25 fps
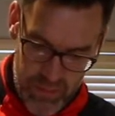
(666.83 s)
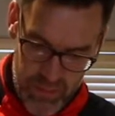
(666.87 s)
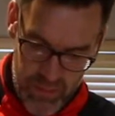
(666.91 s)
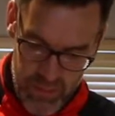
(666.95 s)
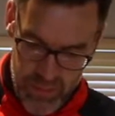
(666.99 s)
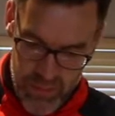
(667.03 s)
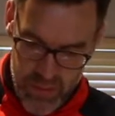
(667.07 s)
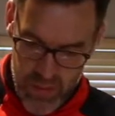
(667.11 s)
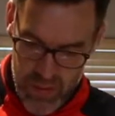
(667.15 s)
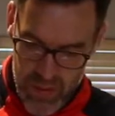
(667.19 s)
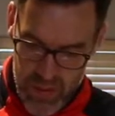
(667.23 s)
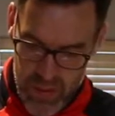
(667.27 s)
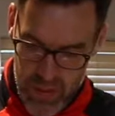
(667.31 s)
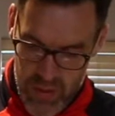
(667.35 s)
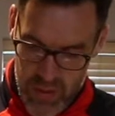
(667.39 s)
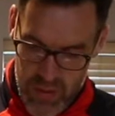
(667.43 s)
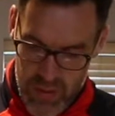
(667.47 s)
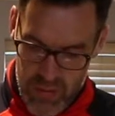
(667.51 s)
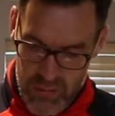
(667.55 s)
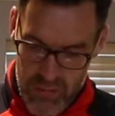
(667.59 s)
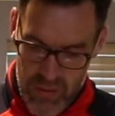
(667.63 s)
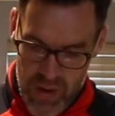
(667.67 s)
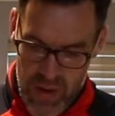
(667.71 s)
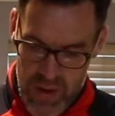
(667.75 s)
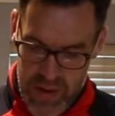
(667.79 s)

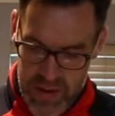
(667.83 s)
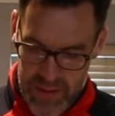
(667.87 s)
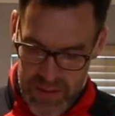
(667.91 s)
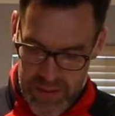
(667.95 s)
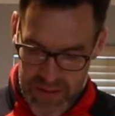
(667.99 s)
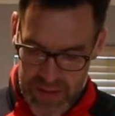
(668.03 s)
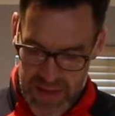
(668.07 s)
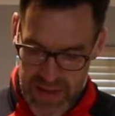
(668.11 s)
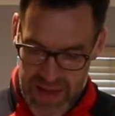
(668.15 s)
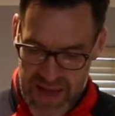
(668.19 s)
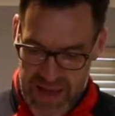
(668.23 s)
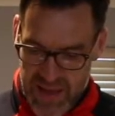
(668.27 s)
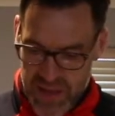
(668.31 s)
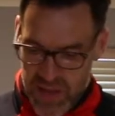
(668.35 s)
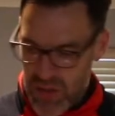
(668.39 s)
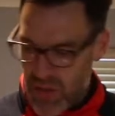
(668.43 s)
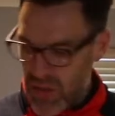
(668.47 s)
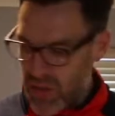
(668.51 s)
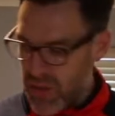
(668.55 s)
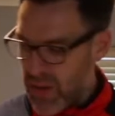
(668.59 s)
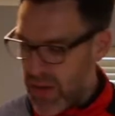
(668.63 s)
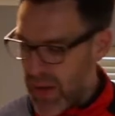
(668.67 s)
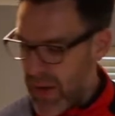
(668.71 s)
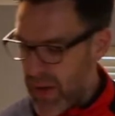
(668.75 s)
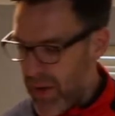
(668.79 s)
Right, so that's
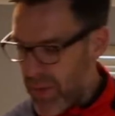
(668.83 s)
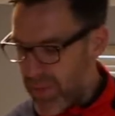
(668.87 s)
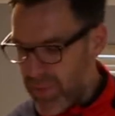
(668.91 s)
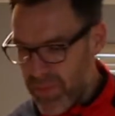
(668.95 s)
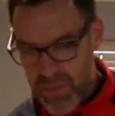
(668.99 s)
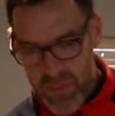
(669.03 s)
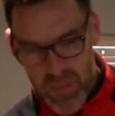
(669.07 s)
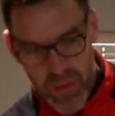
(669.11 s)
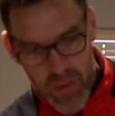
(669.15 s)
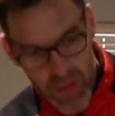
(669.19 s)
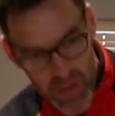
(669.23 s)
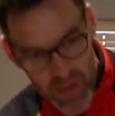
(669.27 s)
on there.